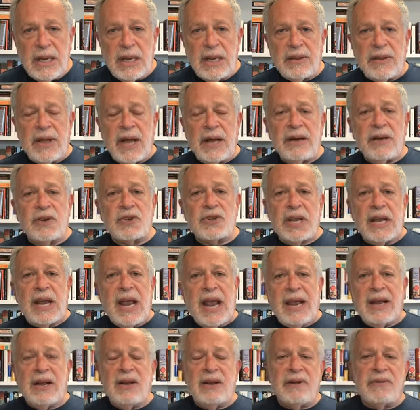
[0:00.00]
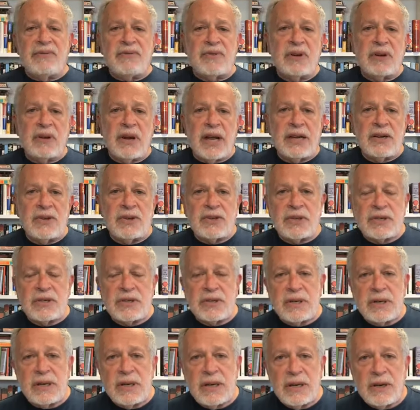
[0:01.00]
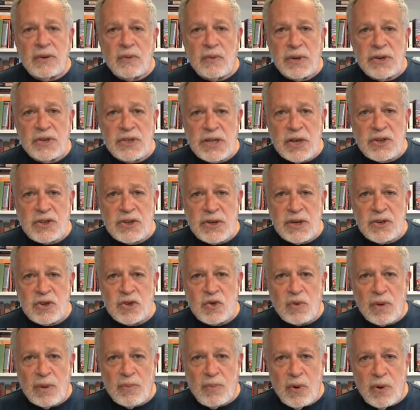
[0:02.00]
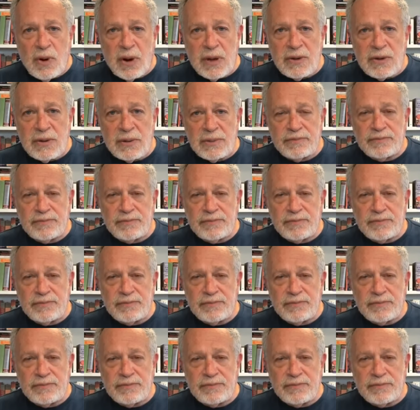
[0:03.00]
That is the end of tonight's Resistance Report.